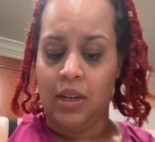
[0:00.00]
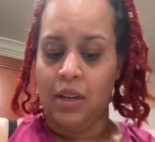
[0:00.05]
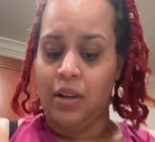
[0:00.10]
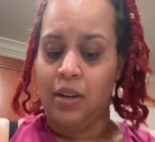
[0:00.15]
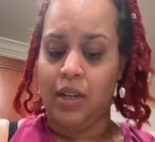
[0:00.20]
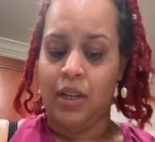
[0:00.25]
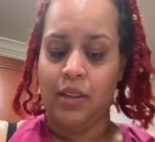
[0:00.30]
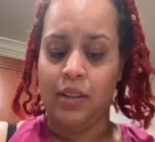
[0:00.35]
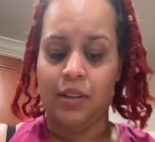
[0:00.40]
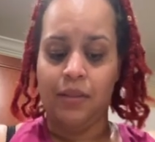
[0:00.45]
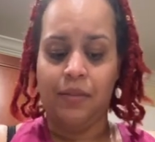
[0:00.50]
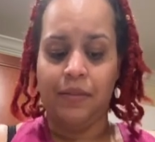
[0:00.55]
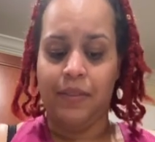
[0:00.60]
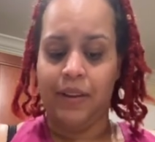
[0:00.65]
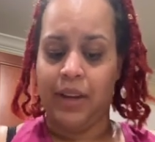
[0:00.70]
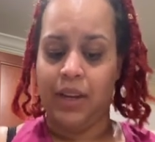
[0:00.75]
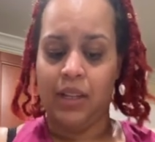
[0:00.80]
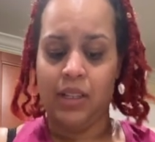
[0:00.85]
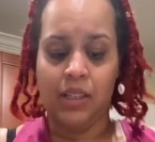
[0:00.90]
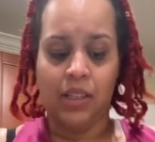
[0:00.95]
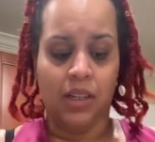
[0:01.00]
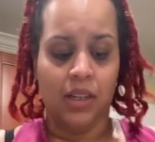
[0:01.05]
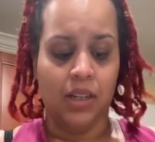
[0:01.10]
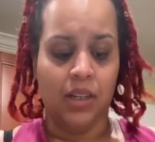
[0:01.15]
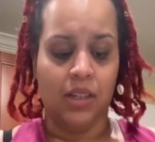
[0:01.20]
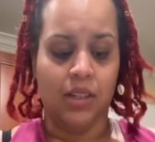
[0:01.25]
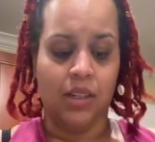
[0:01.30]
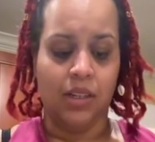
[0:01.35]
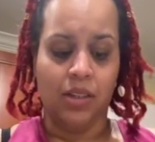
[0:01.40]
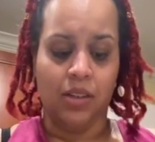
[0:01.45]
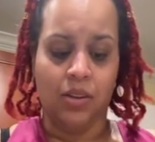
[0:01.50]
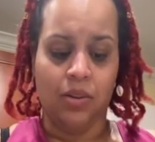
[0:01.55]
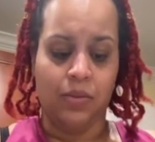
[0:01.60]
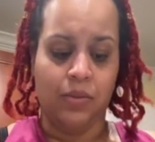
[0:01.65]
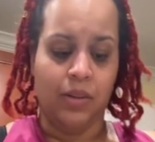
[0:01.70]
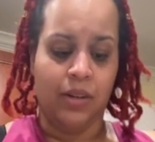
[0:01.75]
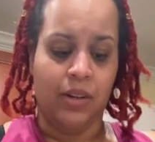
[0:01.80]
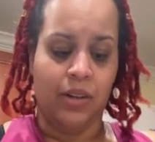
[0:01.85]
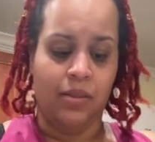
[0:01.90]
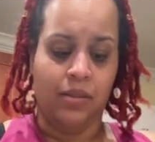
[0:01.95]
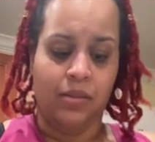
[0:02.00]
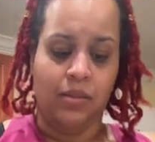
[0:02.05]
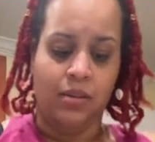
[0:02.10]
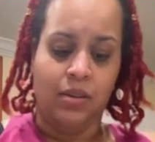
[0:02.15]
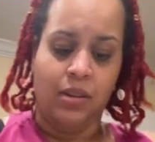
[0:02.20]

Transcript: Nothing fancy because it's going in